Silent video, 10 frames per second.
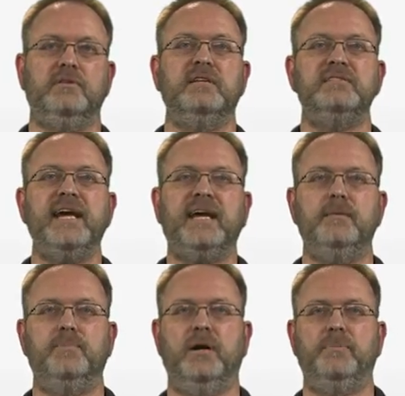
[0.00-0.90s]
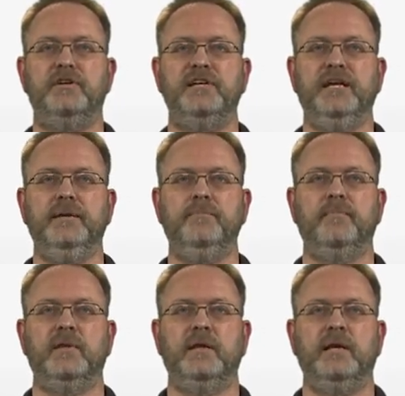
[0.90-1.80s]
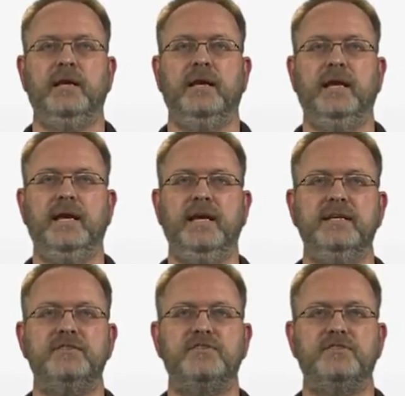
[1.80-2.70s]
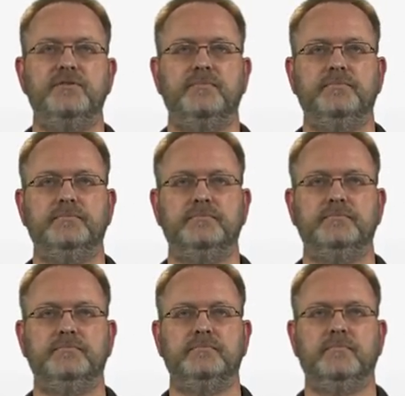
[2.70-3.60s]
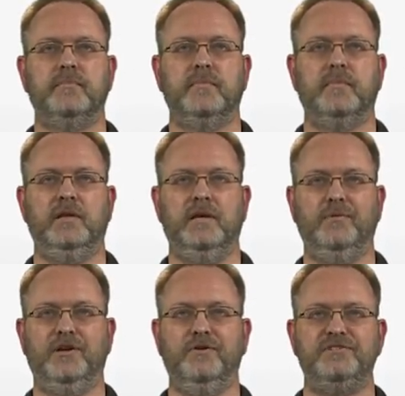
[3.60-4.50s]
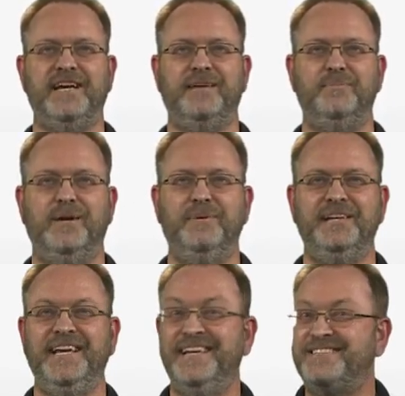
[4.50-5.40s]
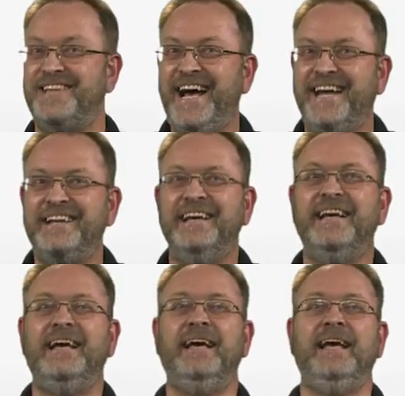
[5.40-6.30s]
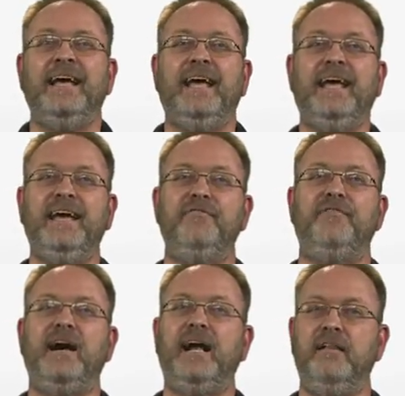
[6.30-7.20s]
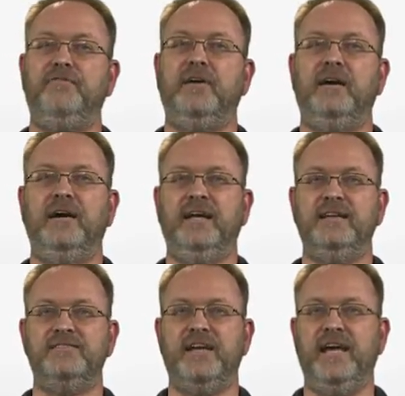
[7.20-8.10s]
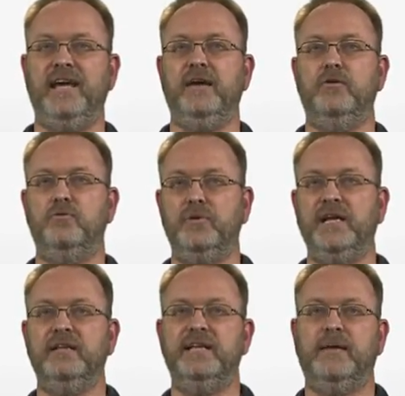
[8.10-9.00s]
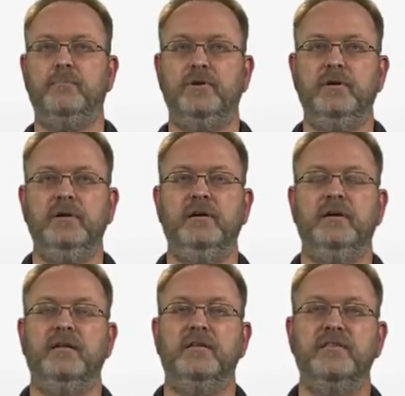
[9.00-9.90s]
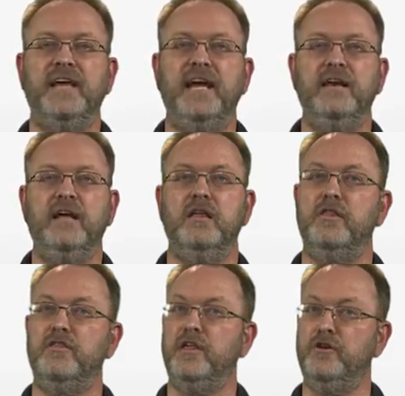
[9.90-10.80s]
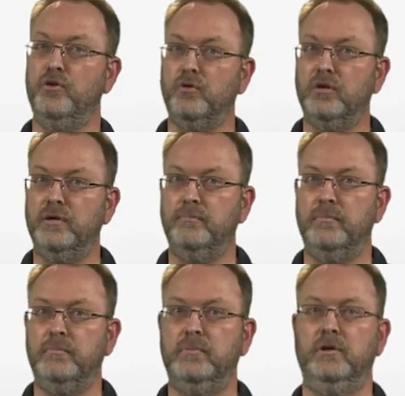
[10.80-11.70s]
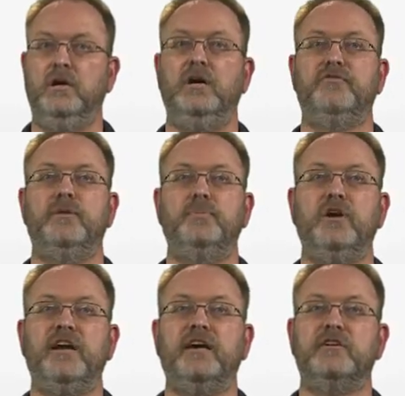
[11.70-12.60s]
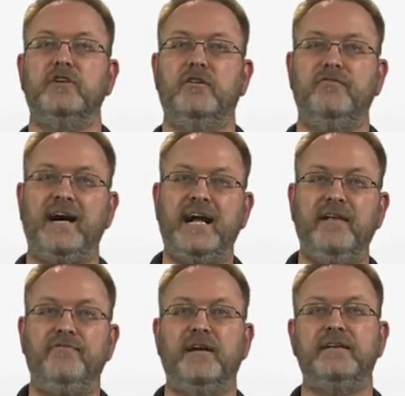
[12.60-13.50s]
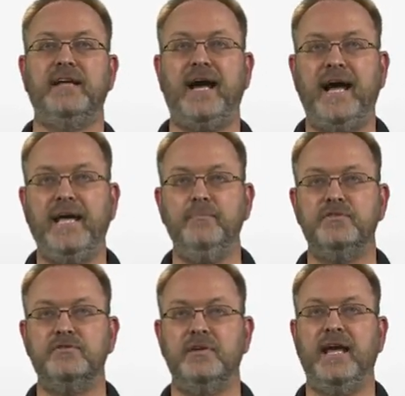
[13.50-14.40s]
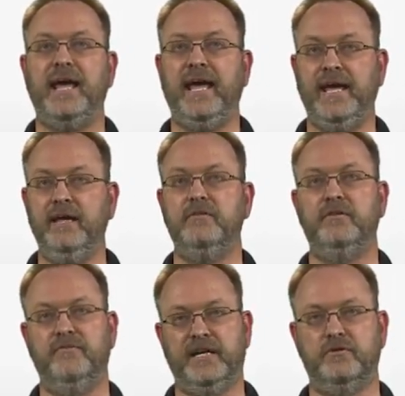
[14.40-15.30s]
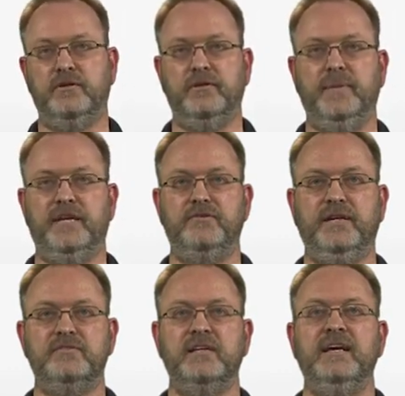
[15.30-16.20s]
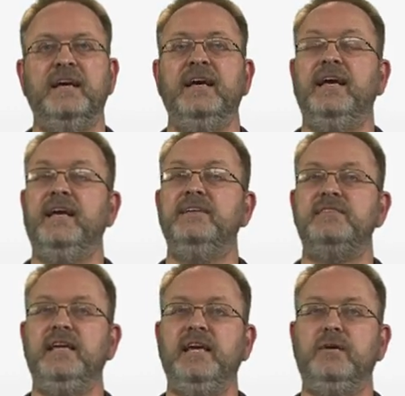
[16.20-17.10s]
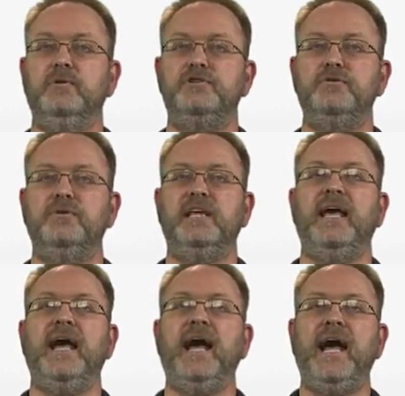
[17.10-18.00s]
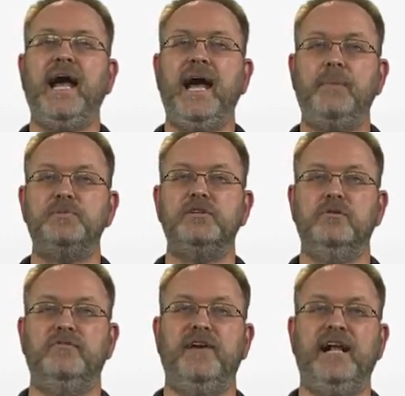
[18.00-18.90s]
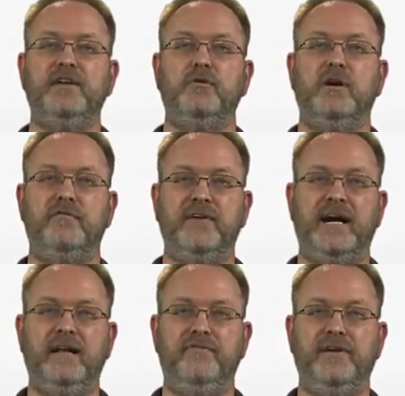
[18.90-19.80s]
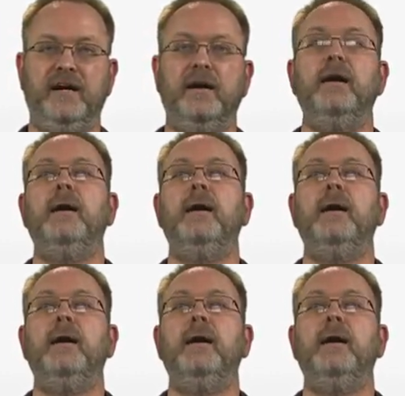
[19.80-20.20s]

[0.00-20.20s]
The second property is, here we go, second property is that if alpha is a real number, then the norm of the product of alpha times A, the vector or the matrix, is equal to the absolute value of alpha